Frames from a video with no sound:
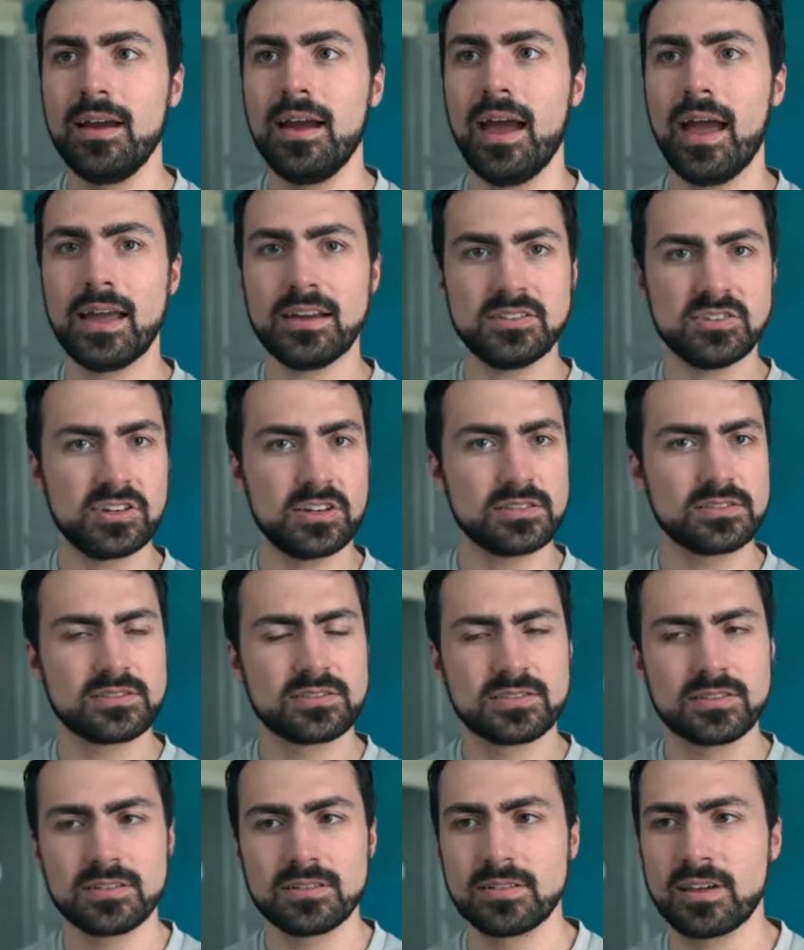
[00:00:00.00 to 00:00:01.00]
and
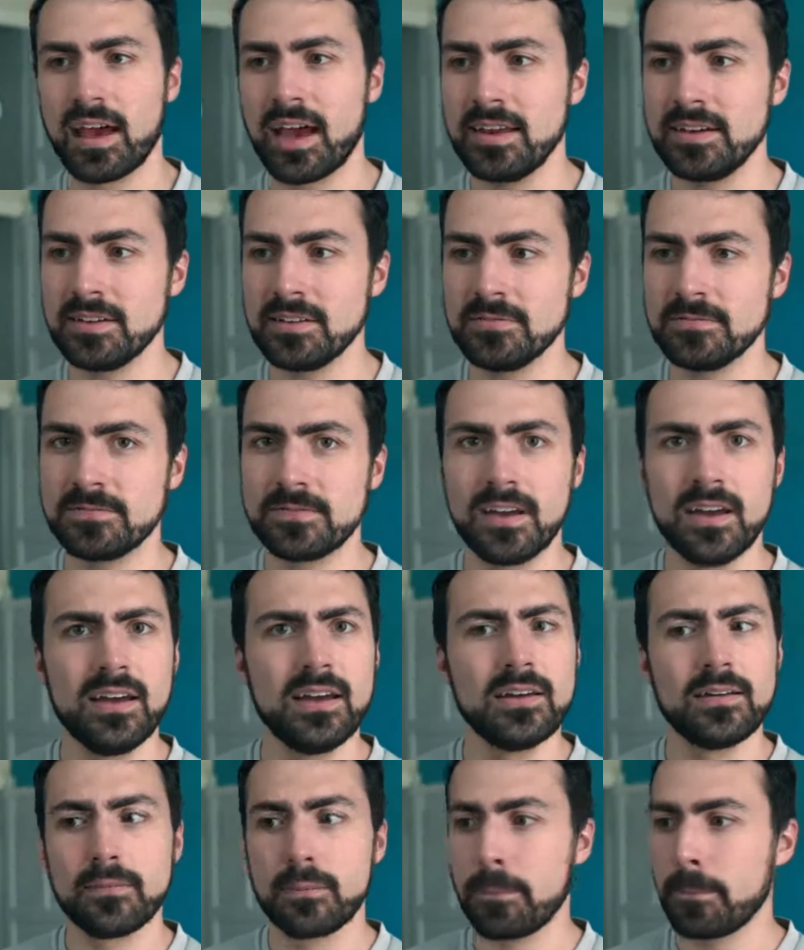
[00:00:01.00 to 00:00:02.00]
just kind of
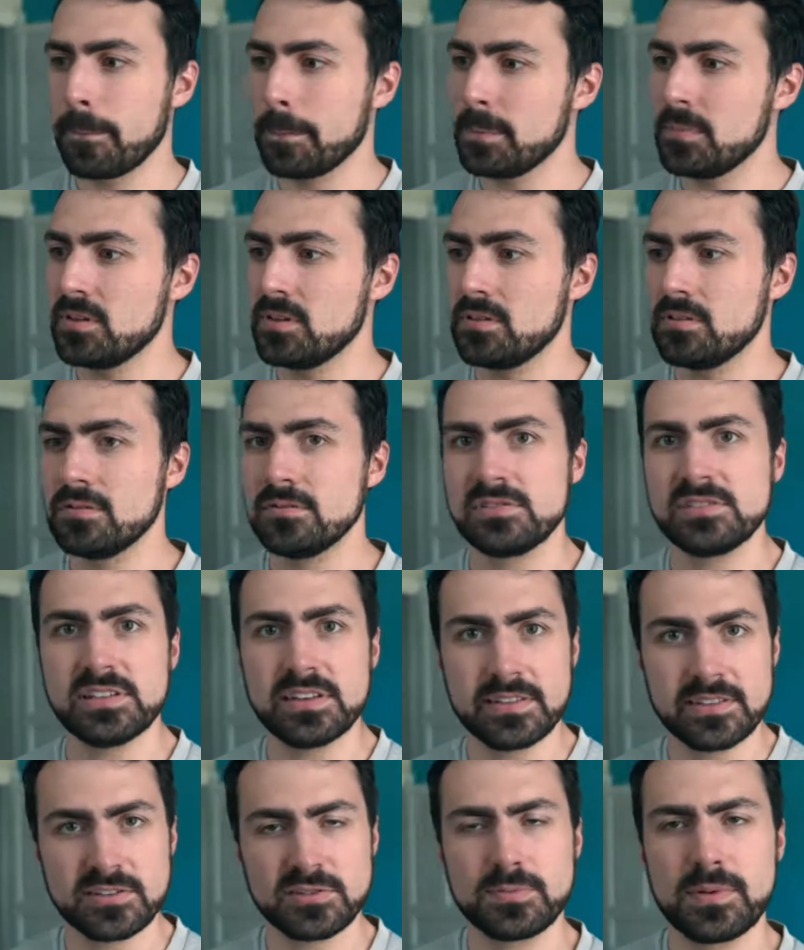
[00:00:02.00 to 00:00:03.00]
see
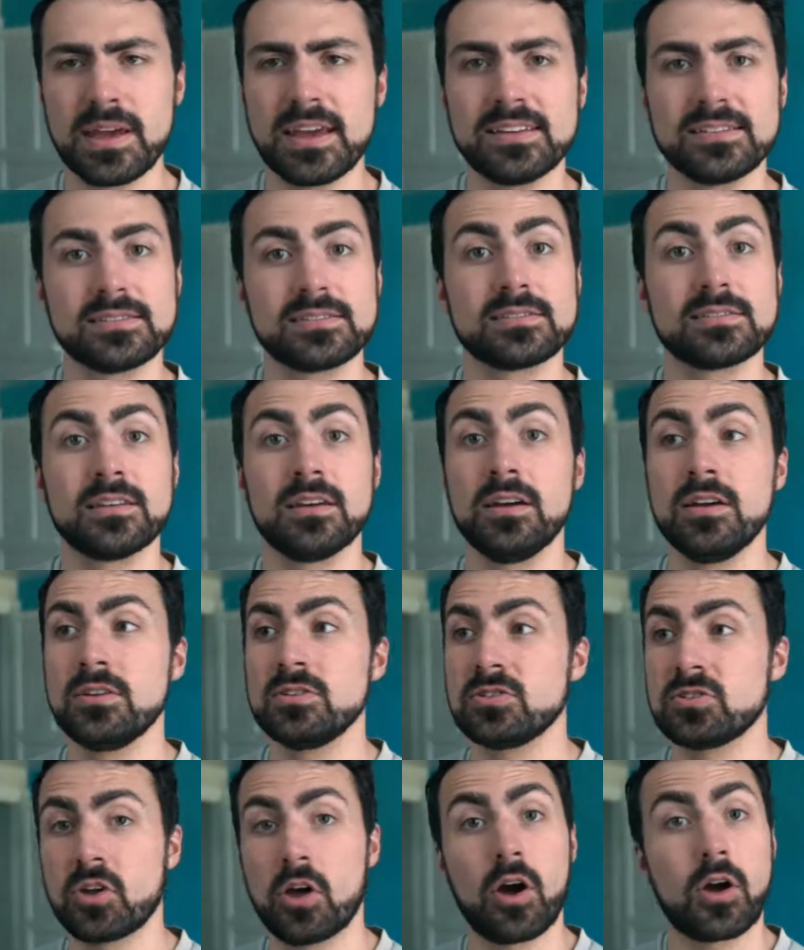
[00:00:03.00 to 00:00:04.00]
the space,
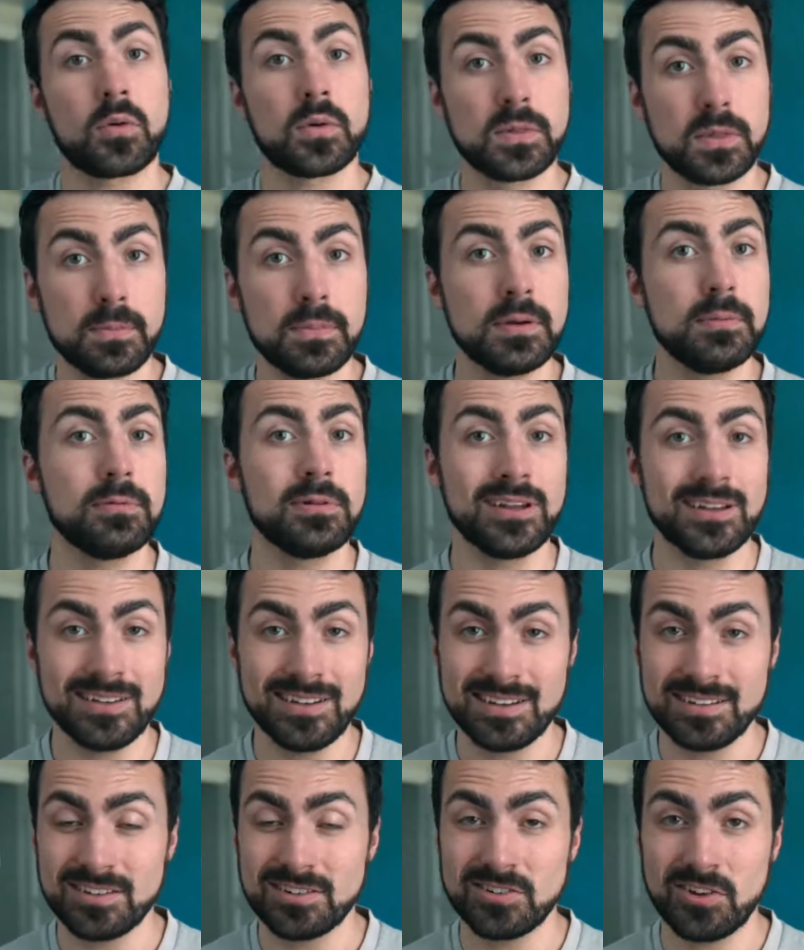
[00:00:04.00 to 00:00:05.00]
talk with the people I
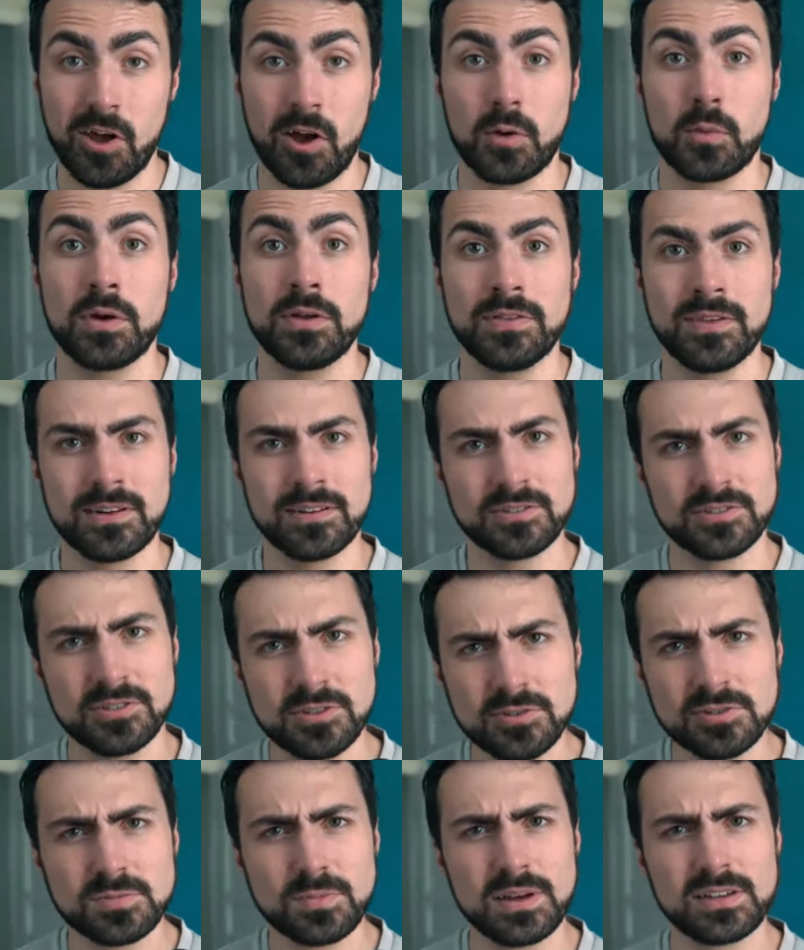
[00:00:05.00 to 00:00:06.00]
needed to talk with,
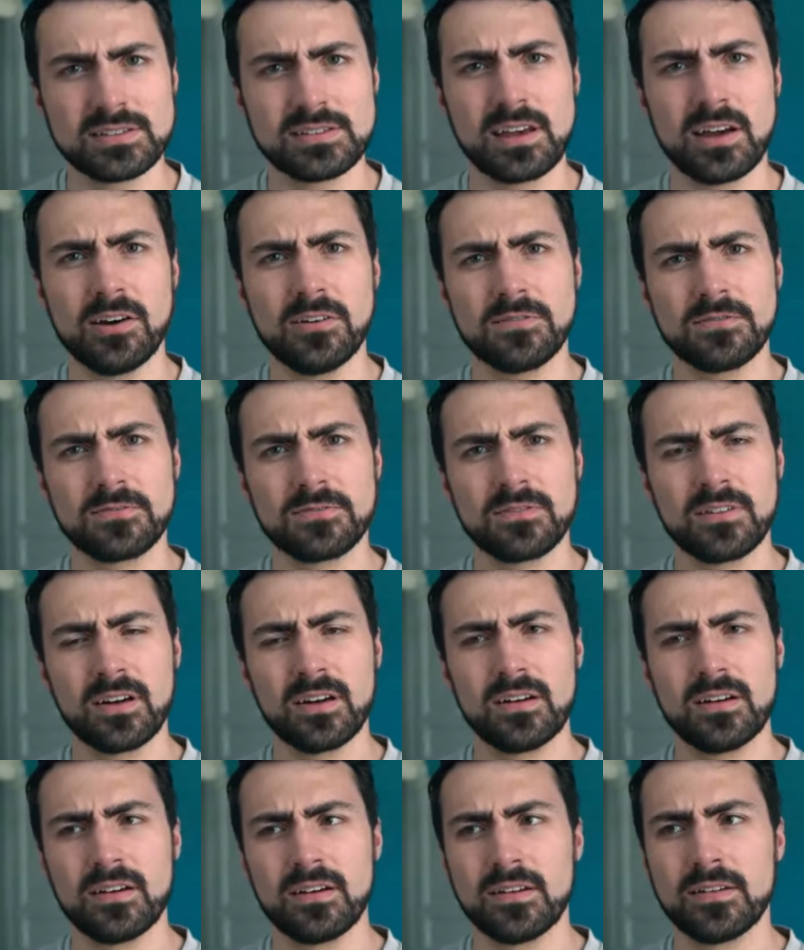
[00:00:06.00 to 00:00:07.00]
introduce myself,
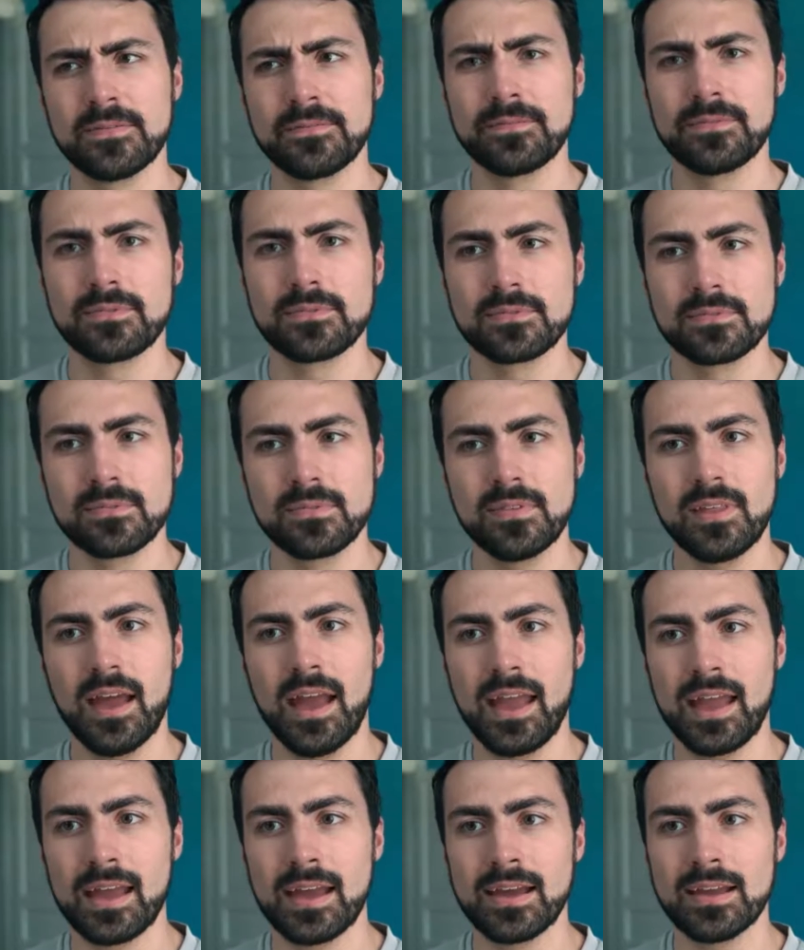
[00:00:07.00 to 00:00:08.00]

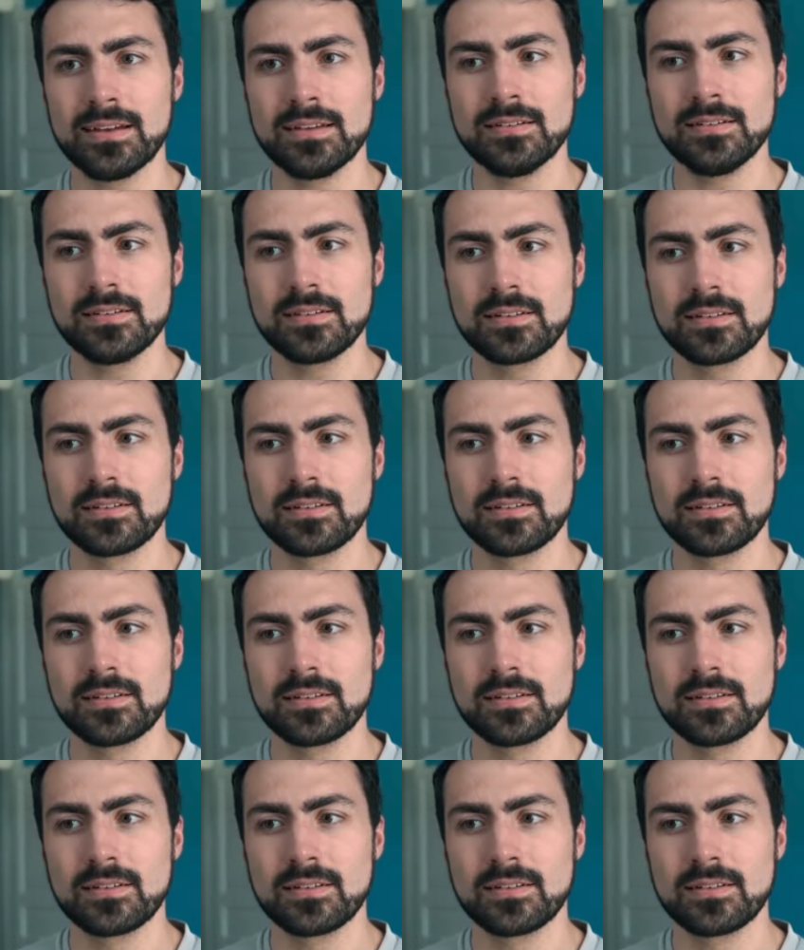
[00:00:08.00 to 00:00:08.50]
and